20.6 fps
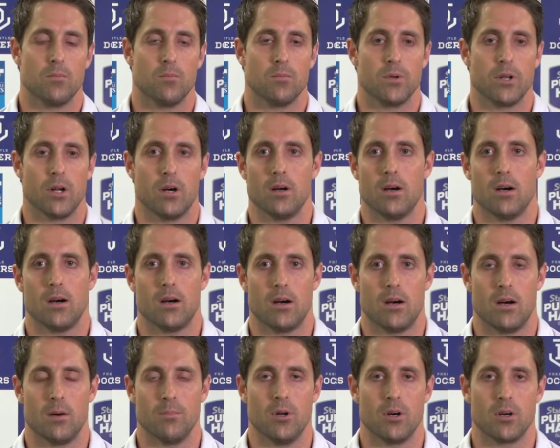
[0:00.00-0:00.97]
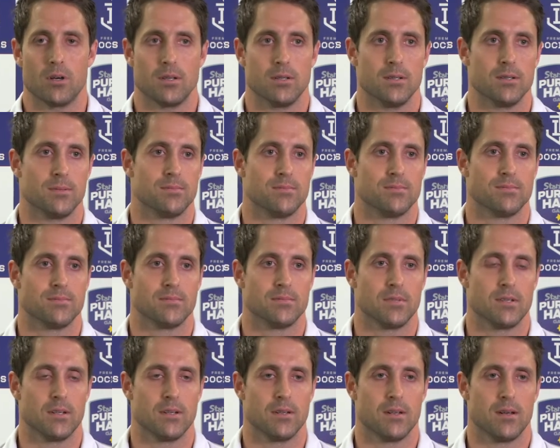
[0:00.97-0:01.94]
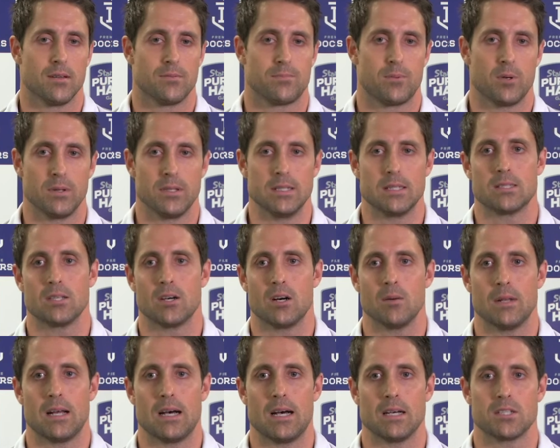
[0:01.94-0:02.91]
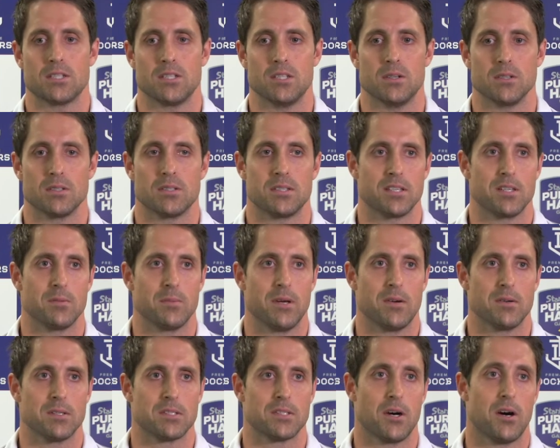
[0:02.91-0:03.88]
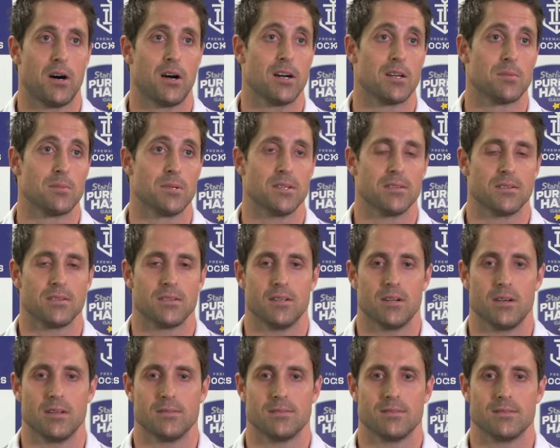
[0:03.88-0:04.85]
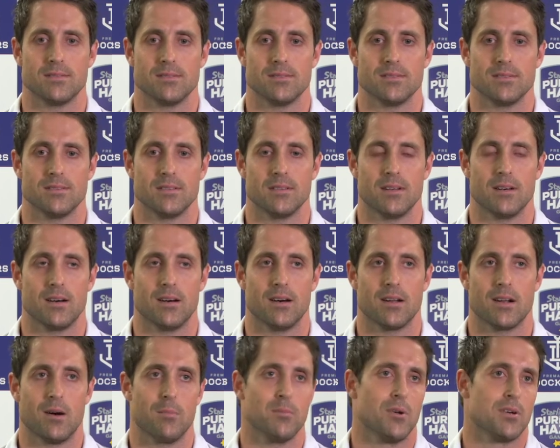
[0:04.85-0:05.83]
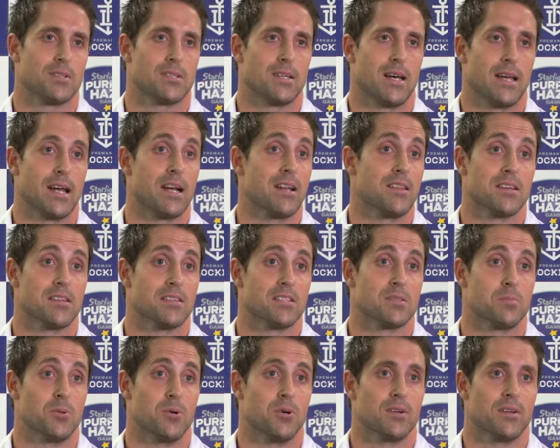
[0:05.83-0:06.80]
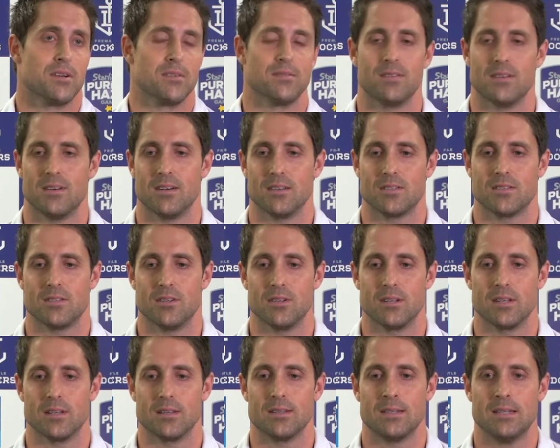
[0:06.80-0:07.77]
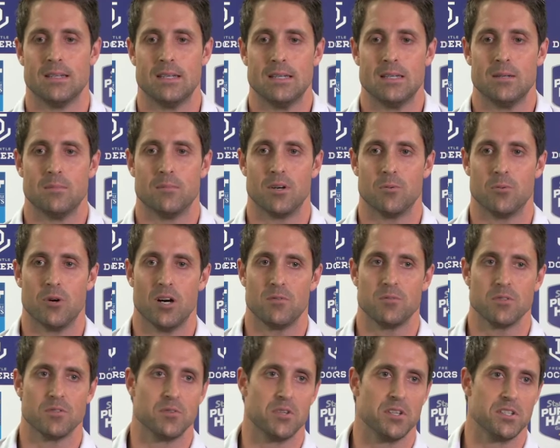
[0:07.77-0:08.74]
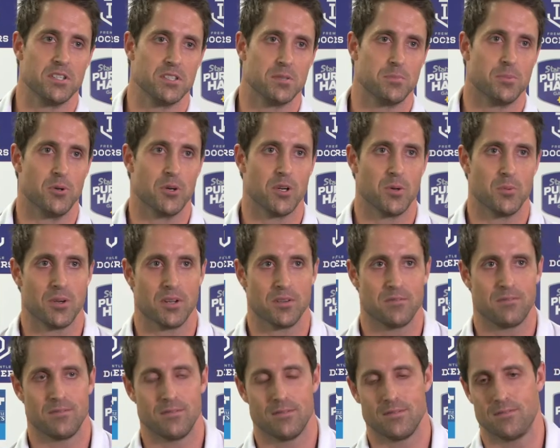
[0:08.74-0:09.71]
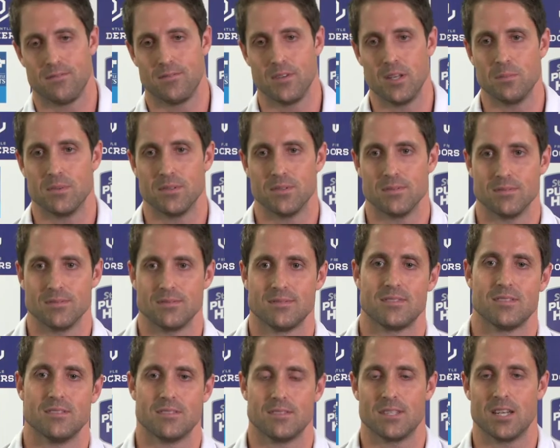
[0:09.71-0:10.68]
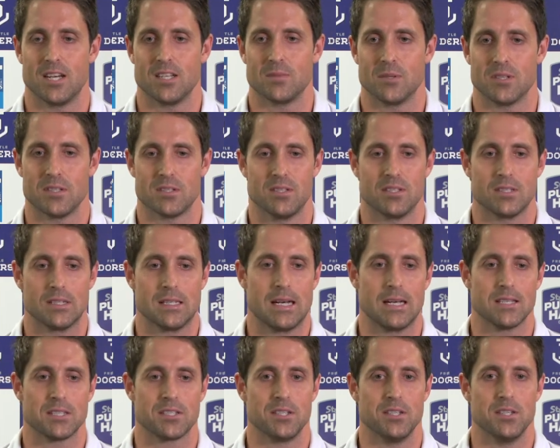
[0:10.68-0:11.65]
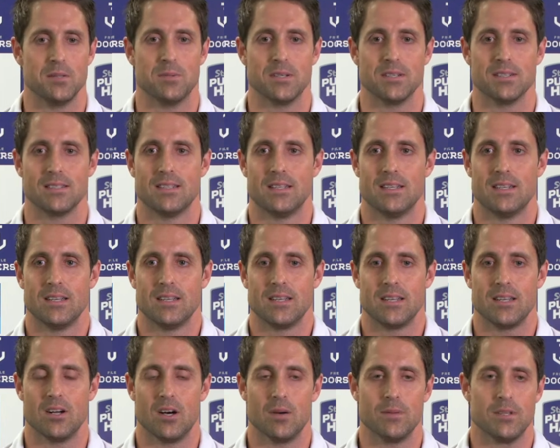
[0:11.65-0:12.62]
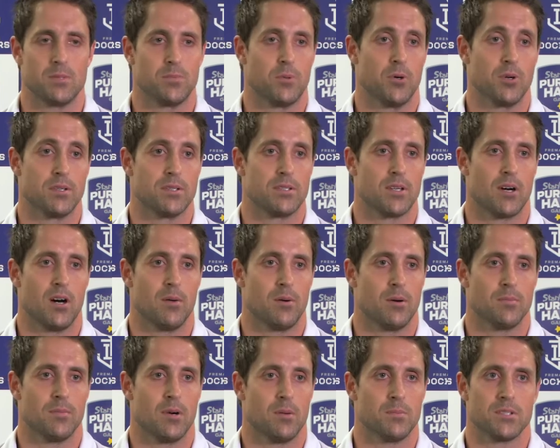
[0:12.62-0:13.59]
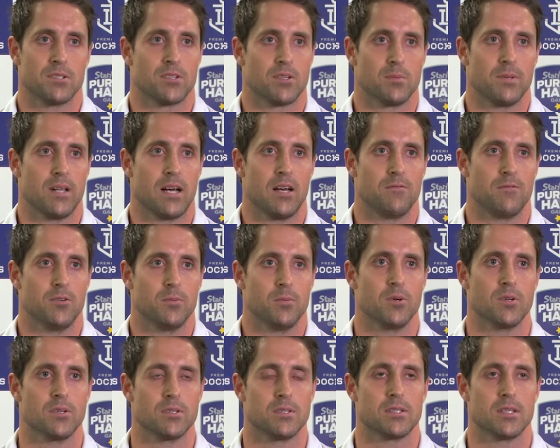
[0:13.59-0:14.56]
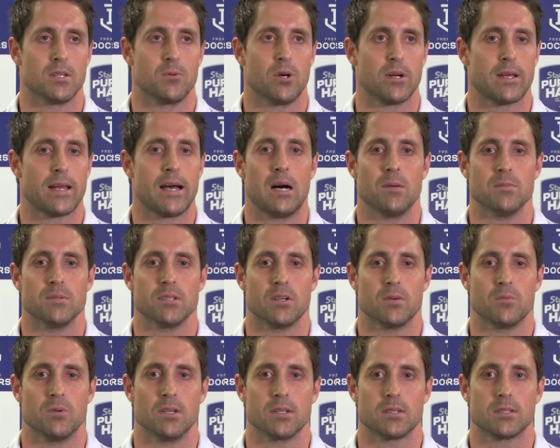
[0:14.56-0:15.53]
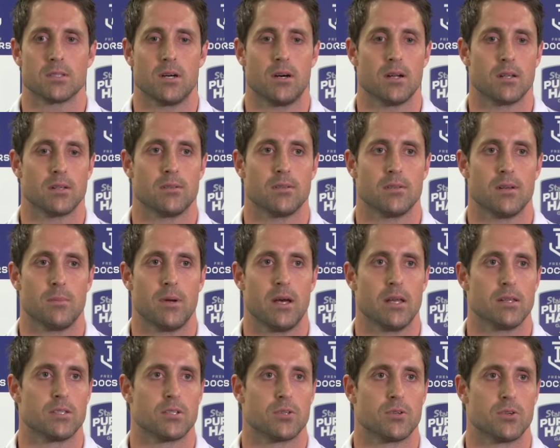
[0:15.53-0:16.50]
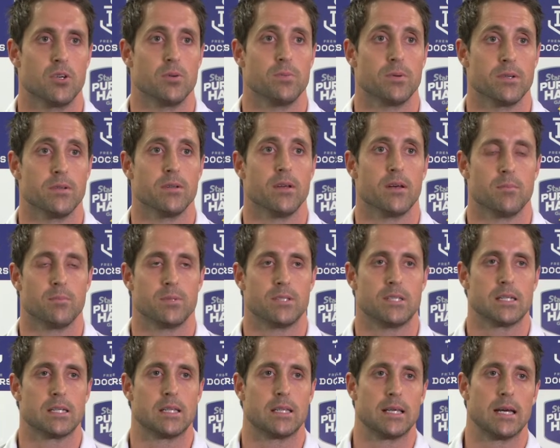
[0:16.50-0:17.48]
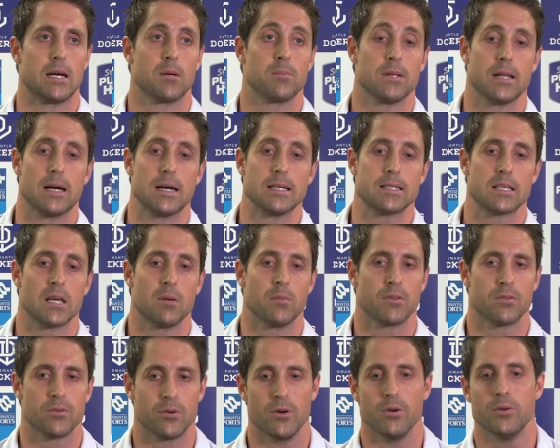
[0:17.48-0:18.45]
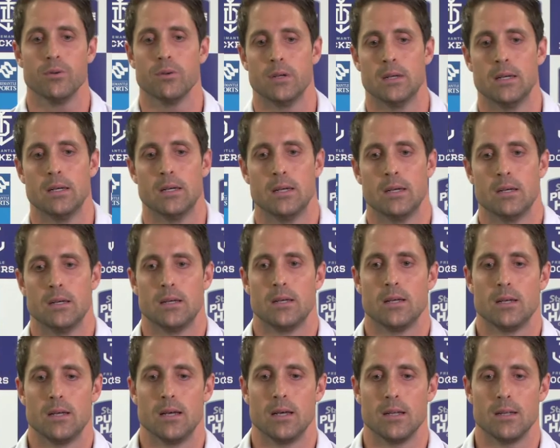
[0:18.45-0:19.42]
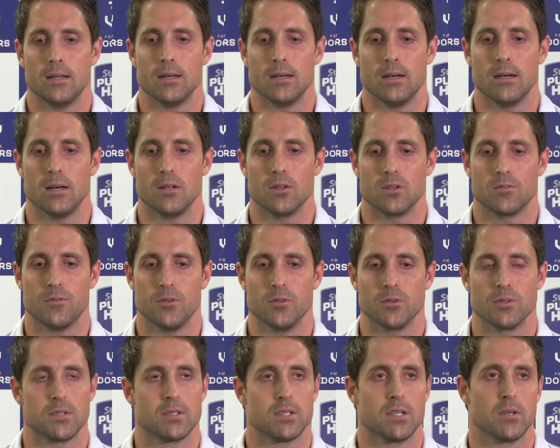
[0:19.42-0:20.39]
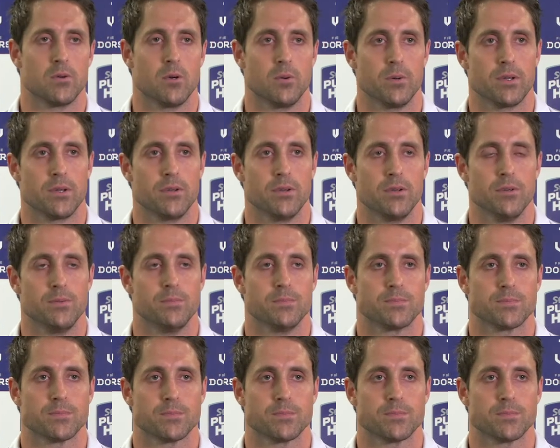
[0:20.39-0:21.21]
you know, I'm not going to, probably this time last year I was thinking about retiring, but you know, I'm not saying anything at this point, and my wife was very disappointed when I flipped and changed my decision last year. But you know, at this point in time, I'm just going to play football and see what comes, and I'm really excited about this group and particularly the young players coming through, and I look forward to seeing what we can do.